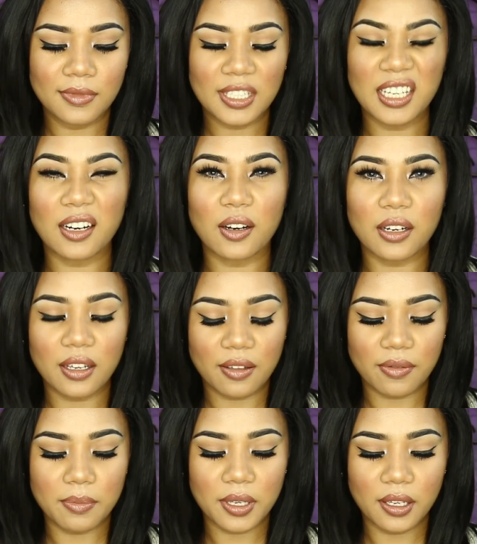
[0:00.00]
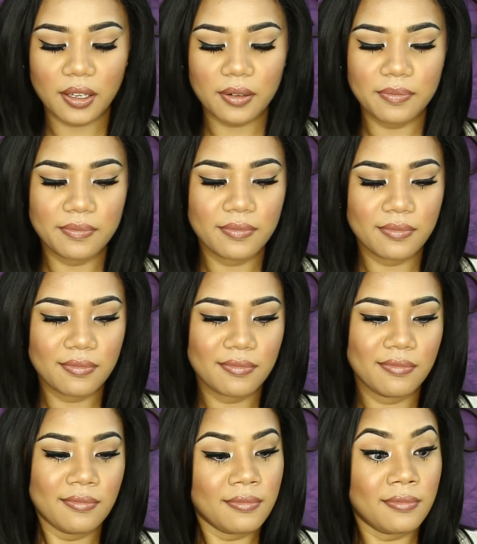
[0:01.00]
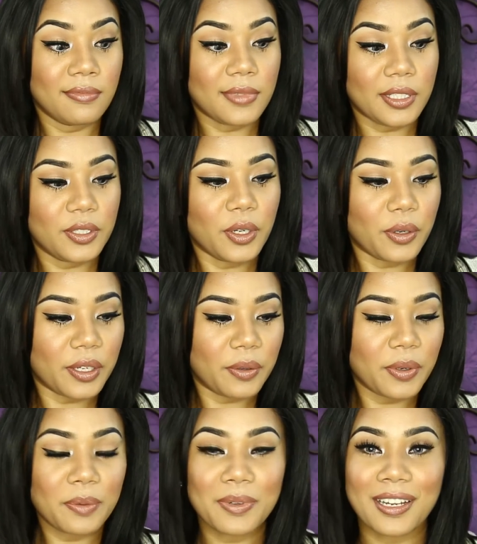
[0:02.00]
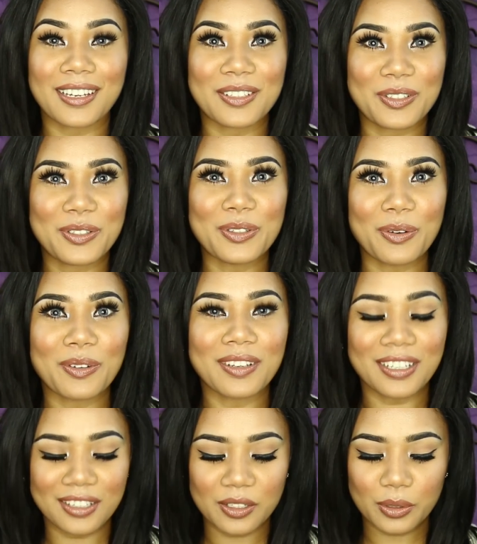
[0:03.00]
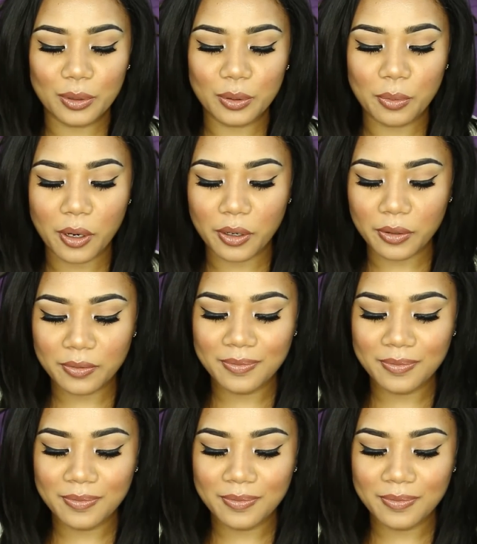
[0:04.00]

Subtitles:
It's kind of hard to have a big head. I don't anyway, but I can joke like there's no tomorrow.